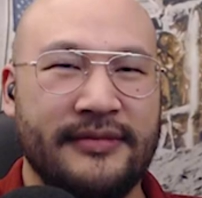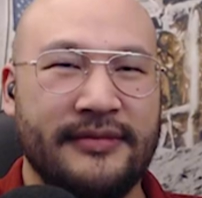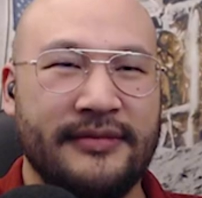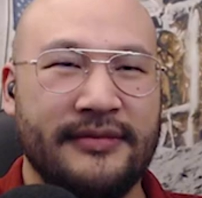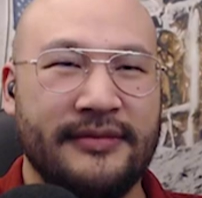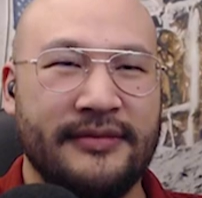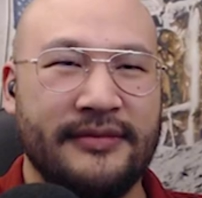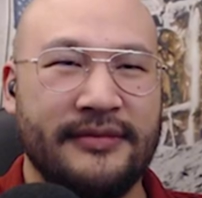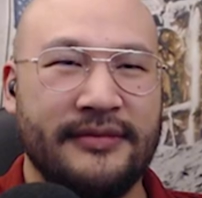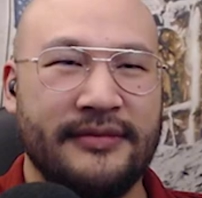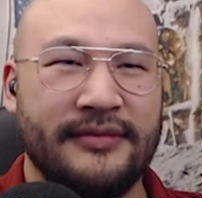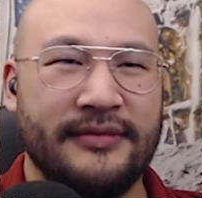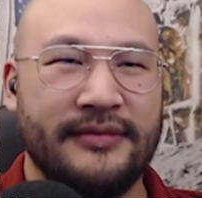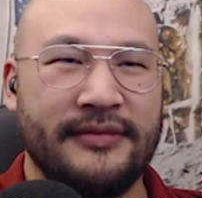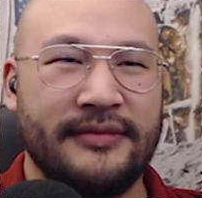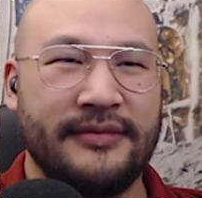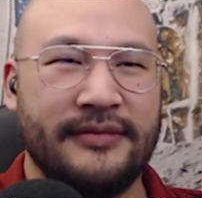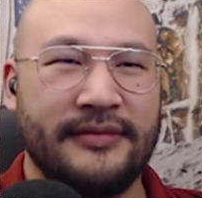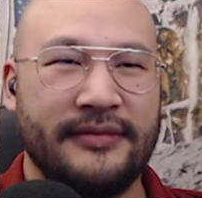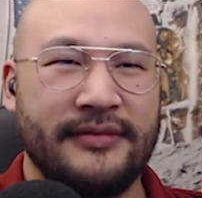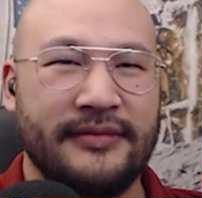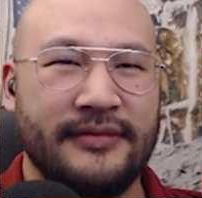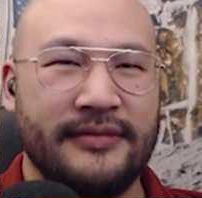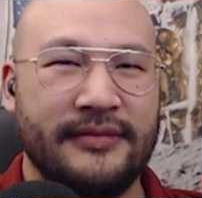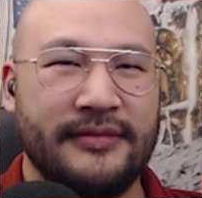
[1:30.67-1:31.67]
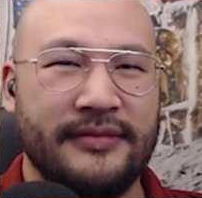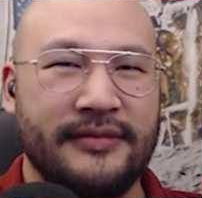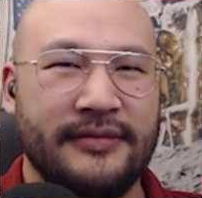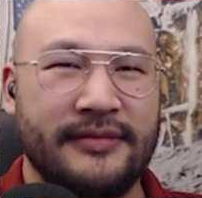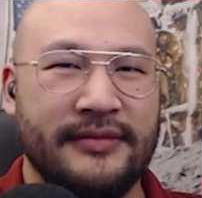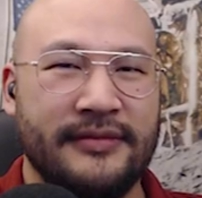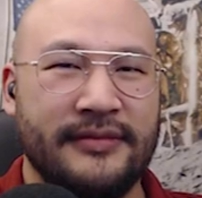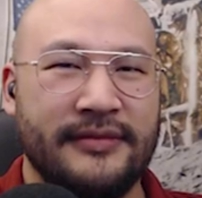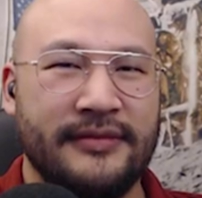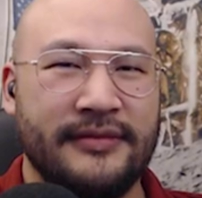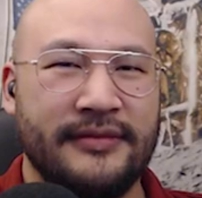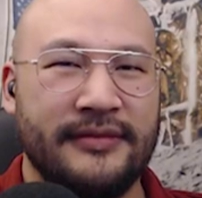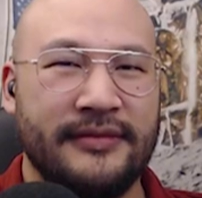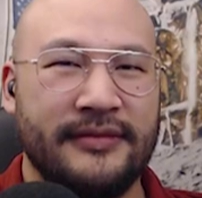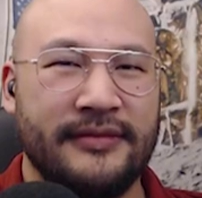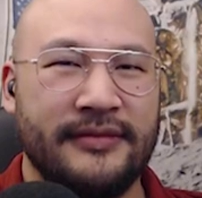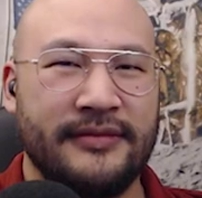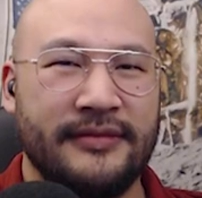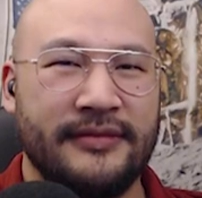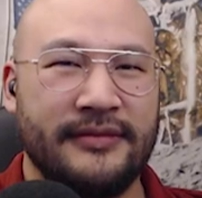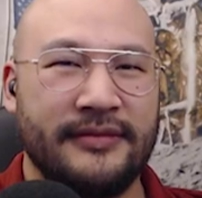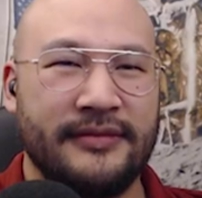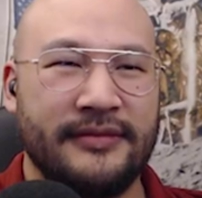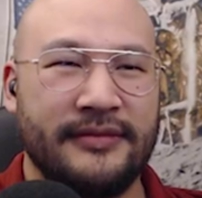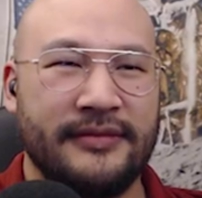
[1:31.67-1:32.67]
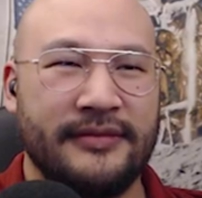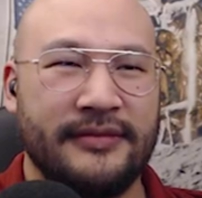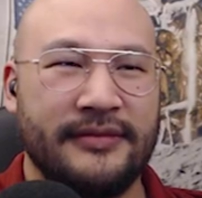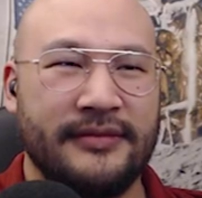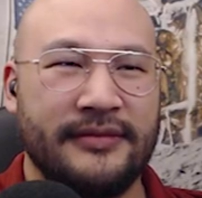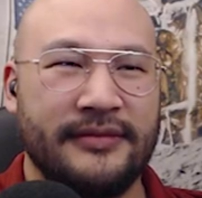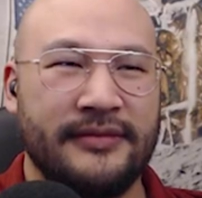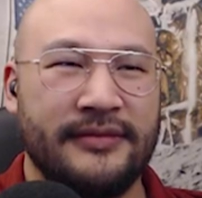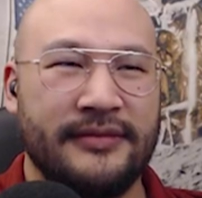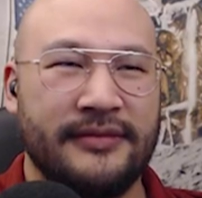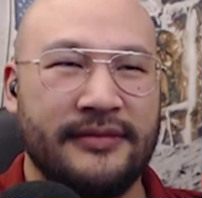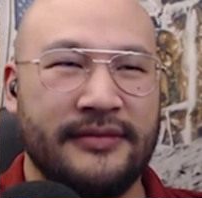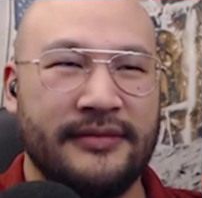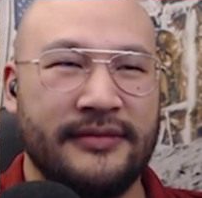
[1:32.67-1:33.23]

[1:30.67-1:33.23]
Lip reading: [no speech]